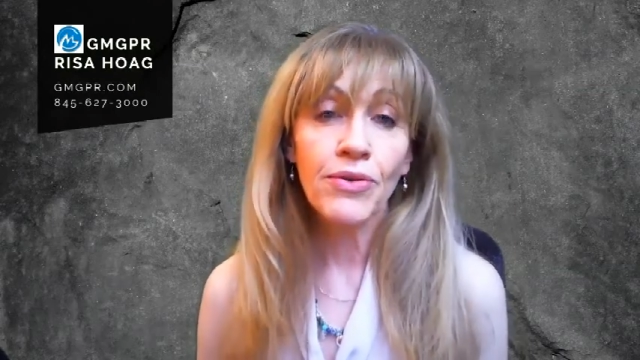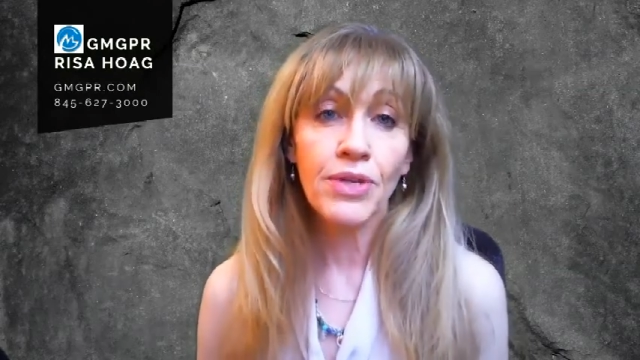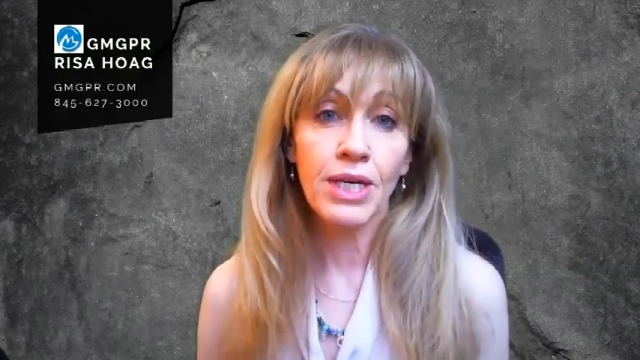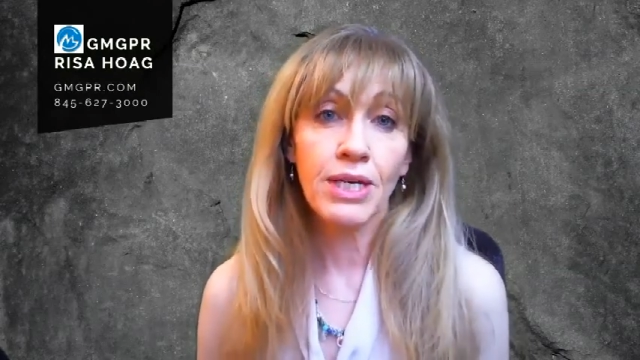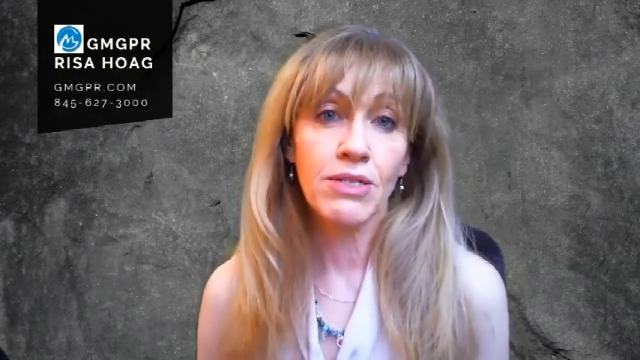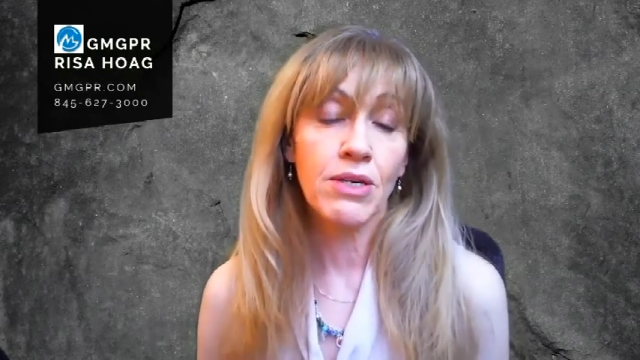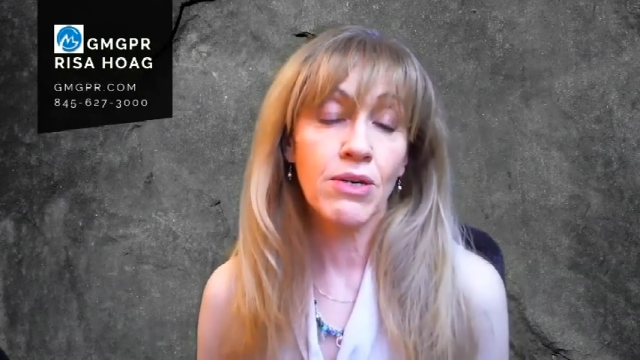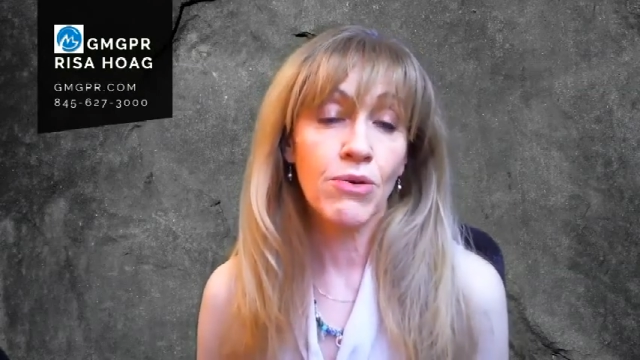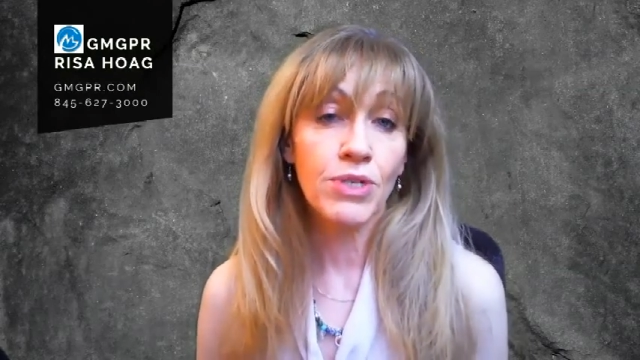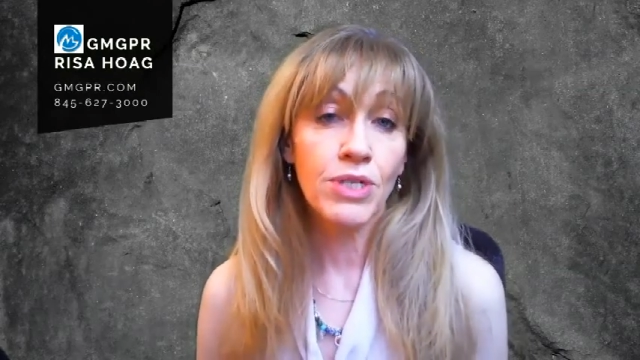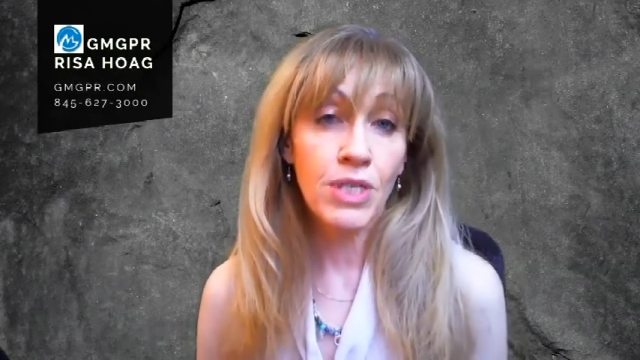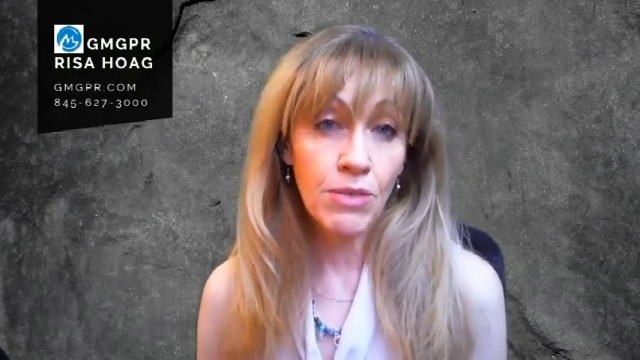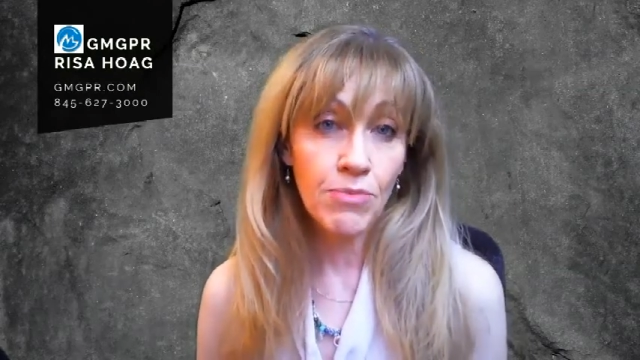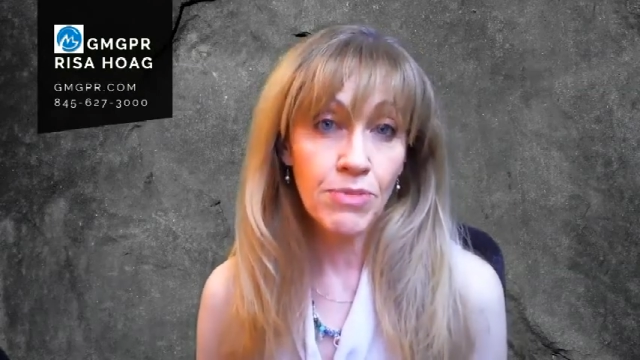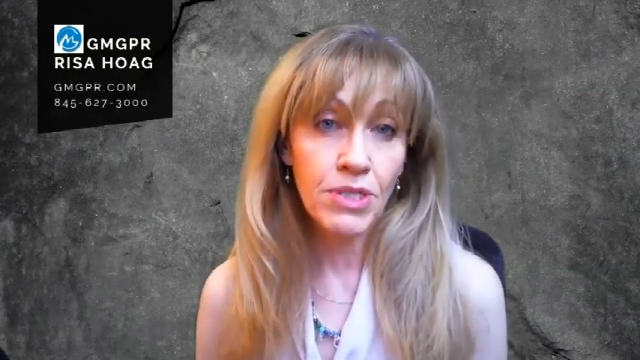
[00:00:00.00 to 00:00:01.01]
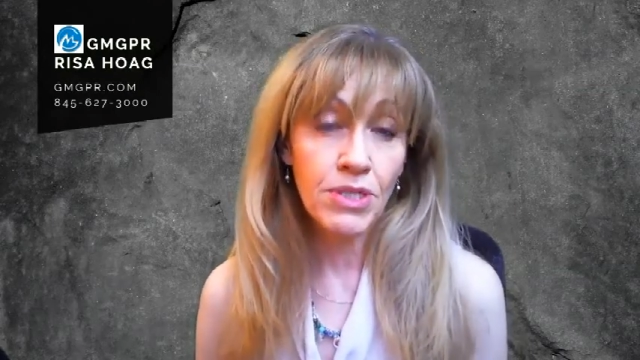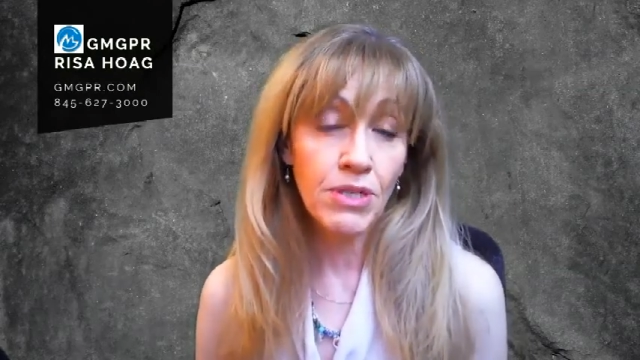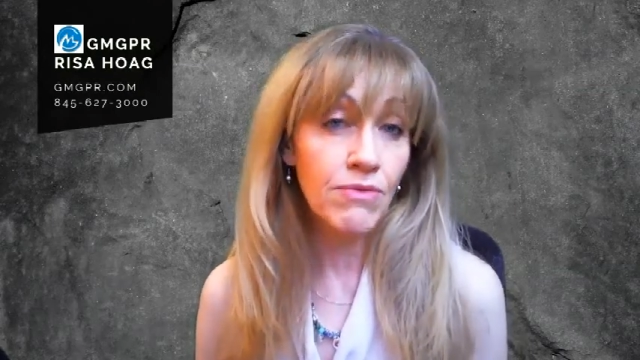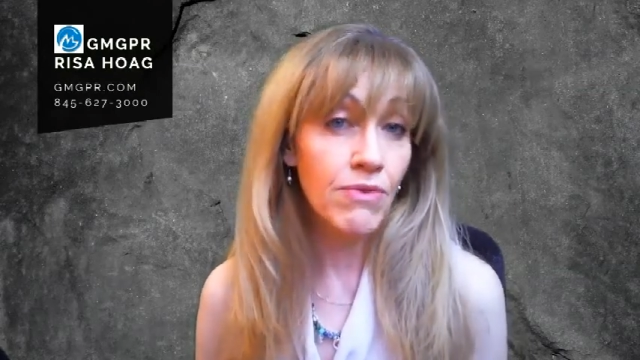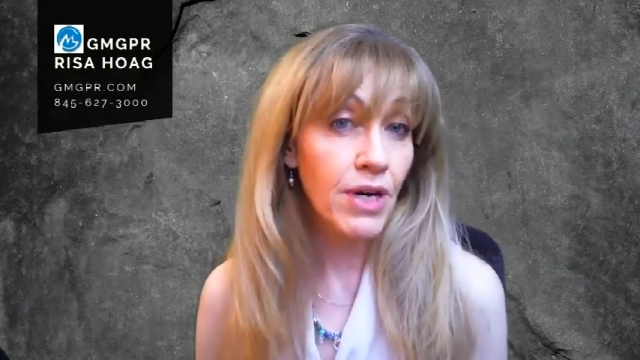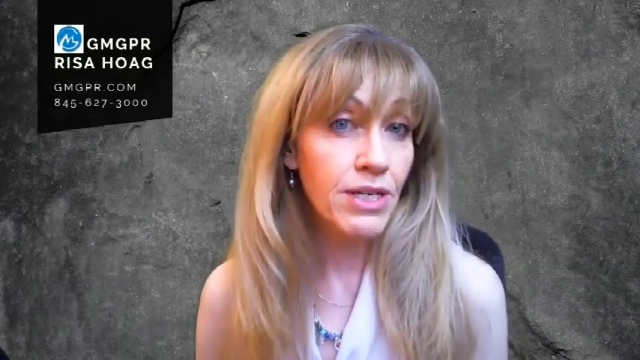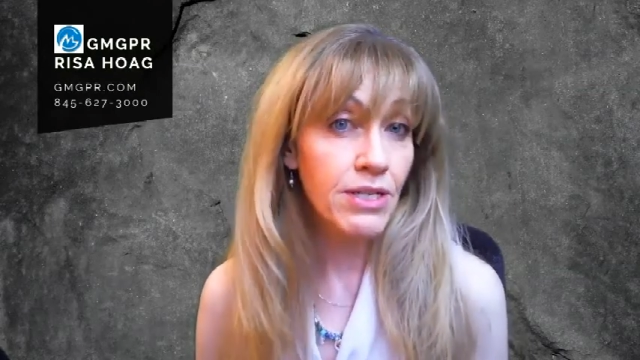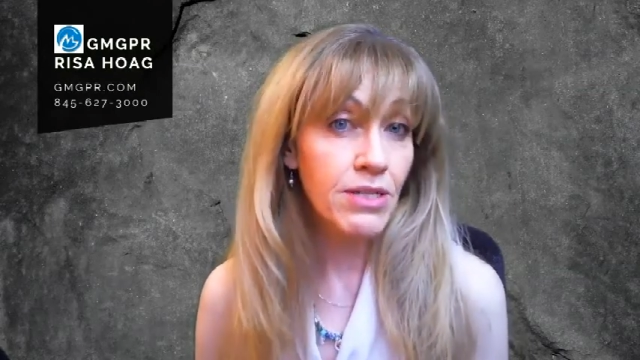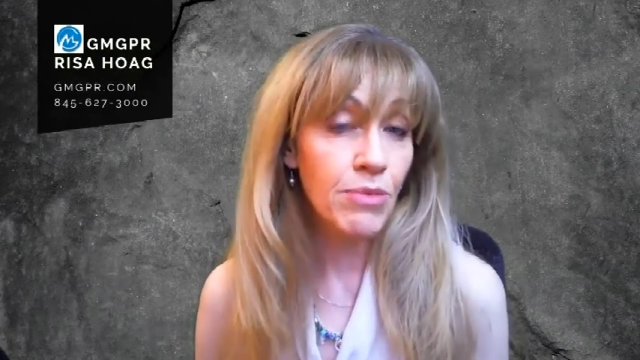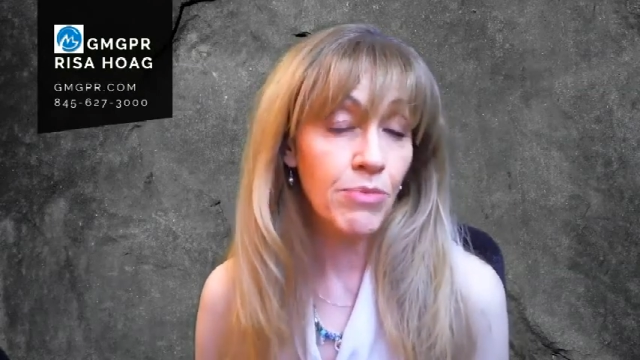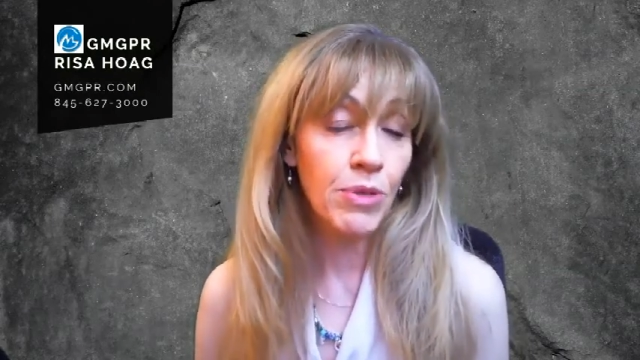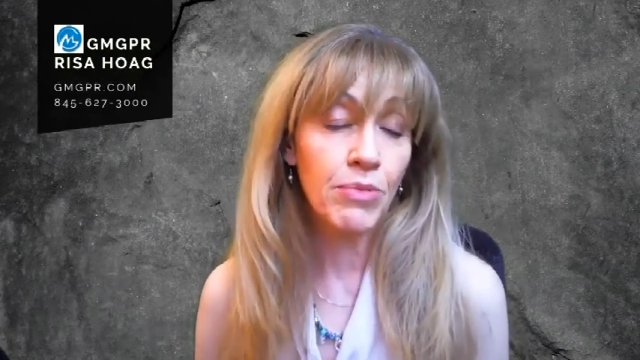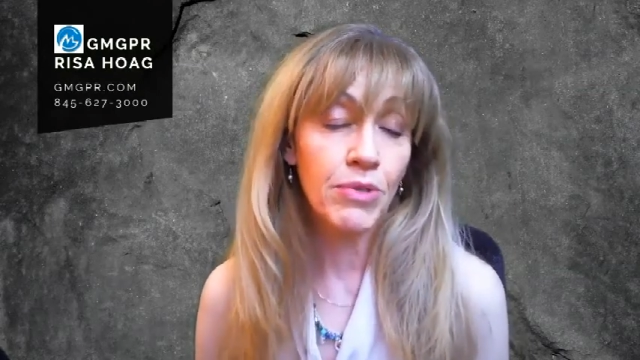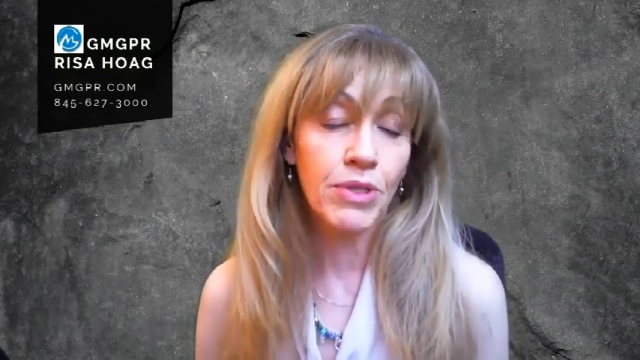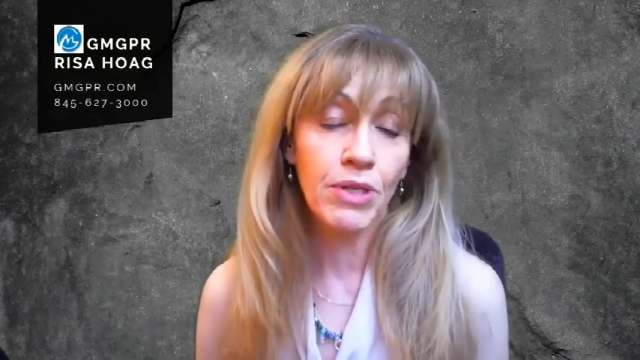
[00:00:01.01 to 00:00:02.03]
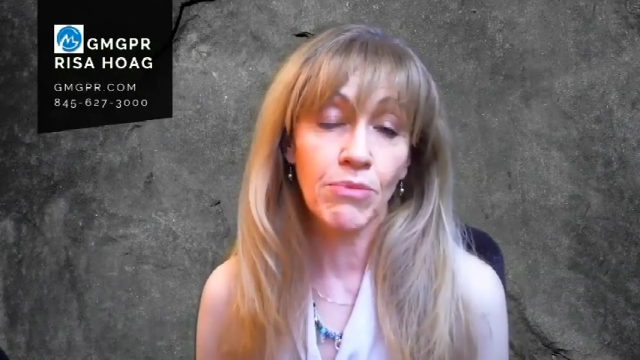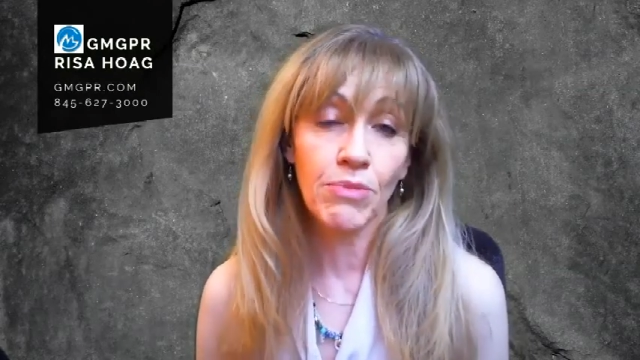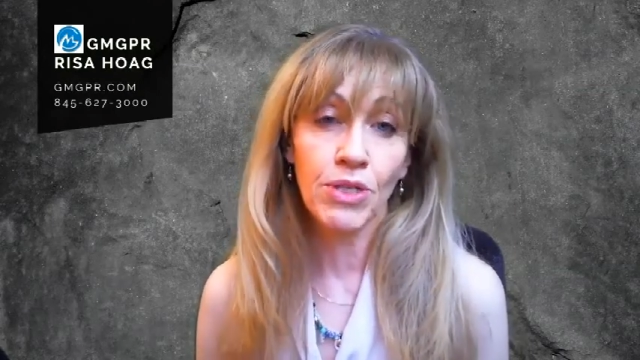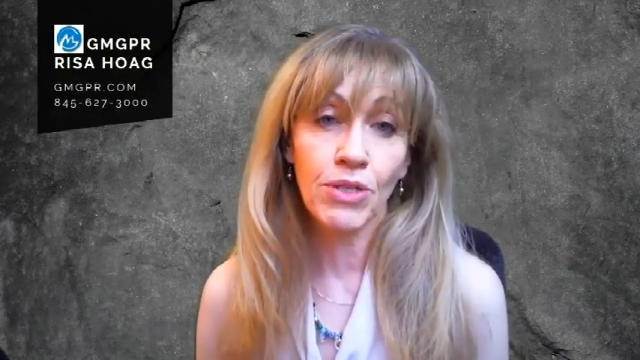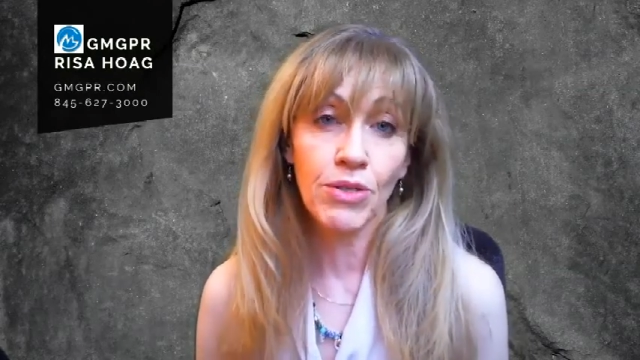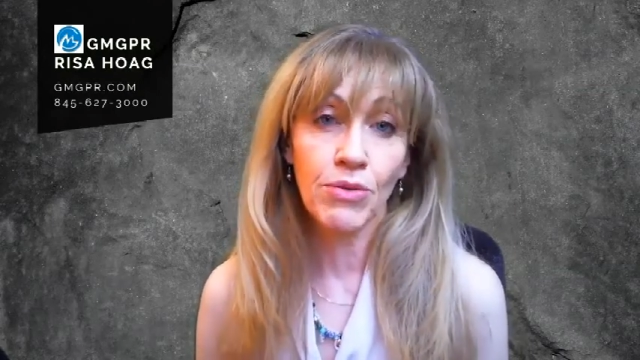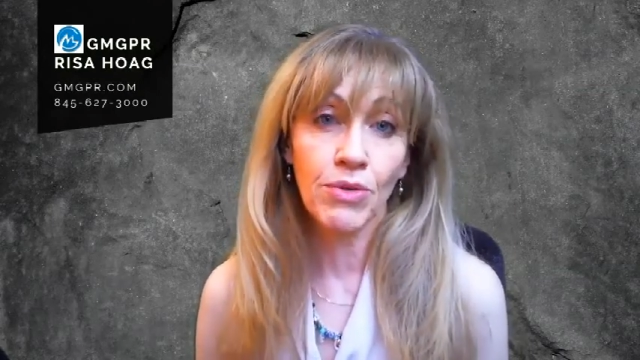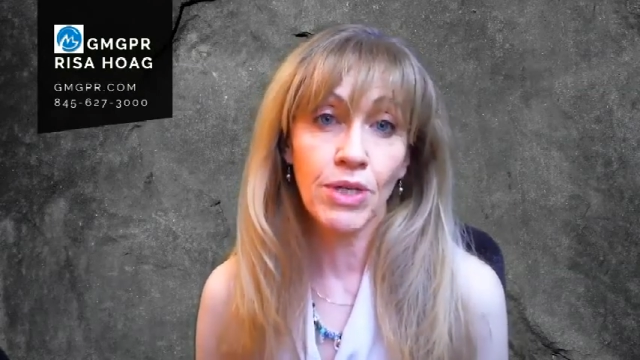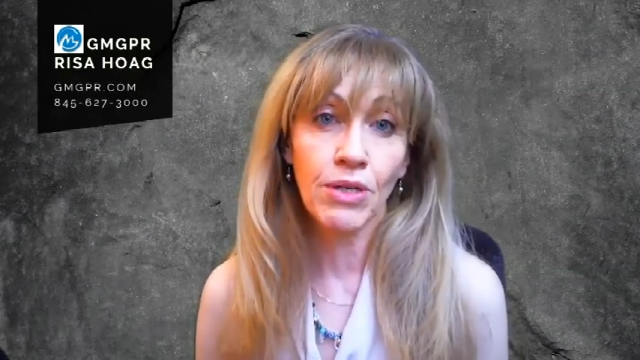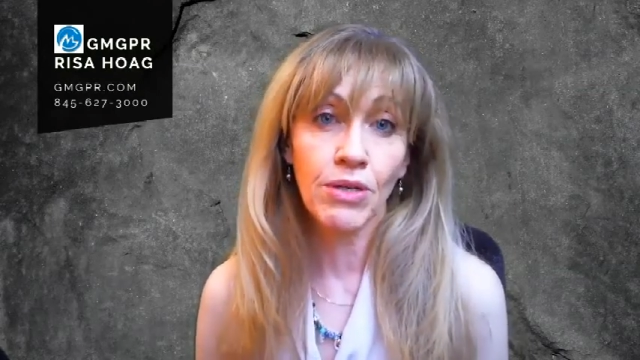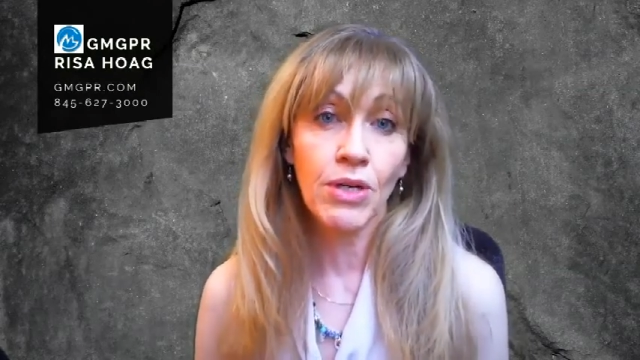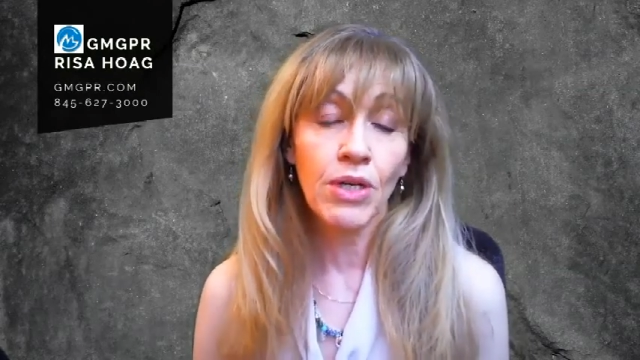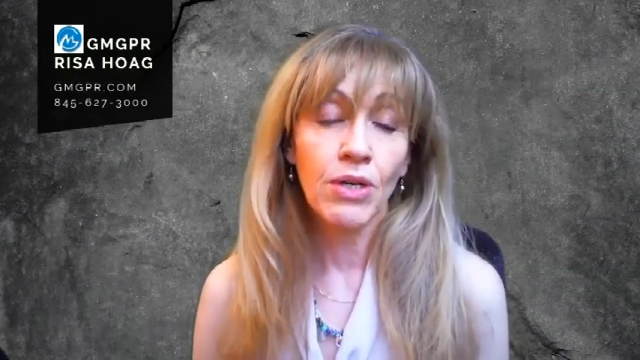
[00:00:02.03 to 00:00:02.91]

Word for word: things that are tips and advice that people can be doing